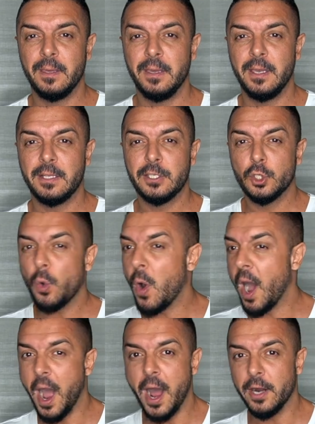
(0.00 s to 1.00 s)
it's so
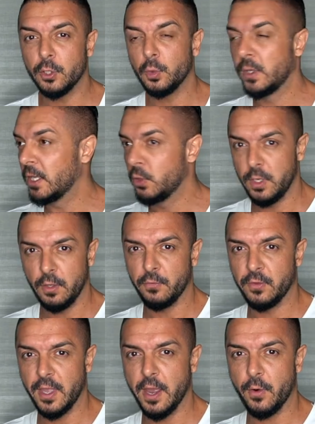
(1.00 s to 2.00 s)
hard to get rid of
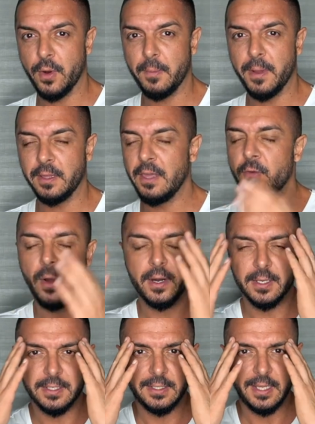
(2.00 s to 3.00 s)
the heroin. But if you
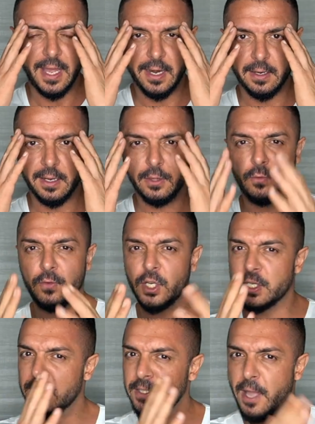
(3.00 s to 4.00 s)
understand that you
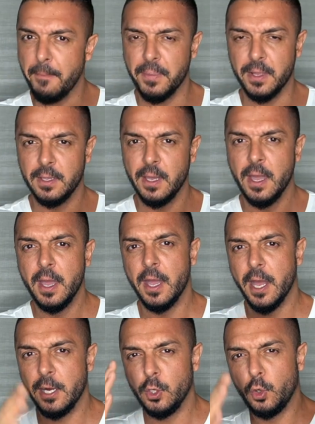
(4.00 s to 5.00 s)
just stop it
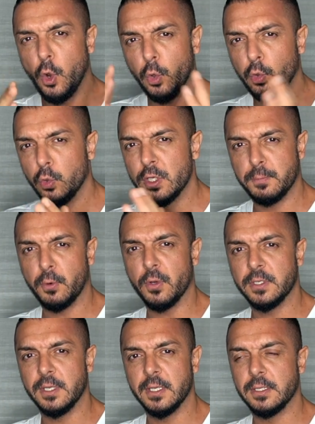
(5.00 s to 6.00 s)
and you go through this
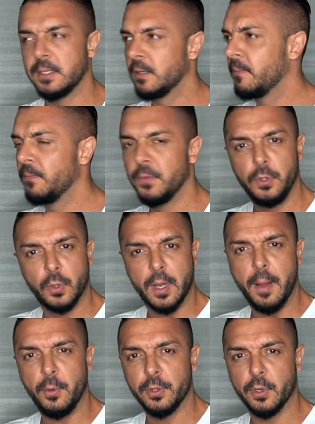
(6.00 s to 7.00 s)
process, you
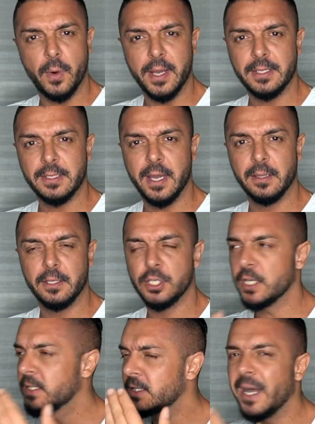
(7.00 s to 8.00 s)
come on the right side.
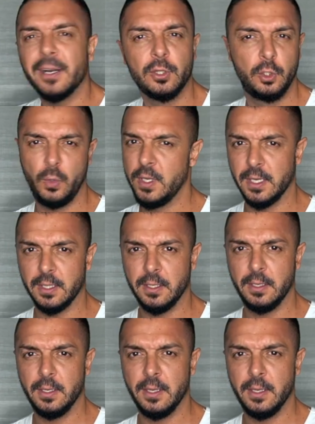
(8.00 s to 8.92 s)
Just start doing it.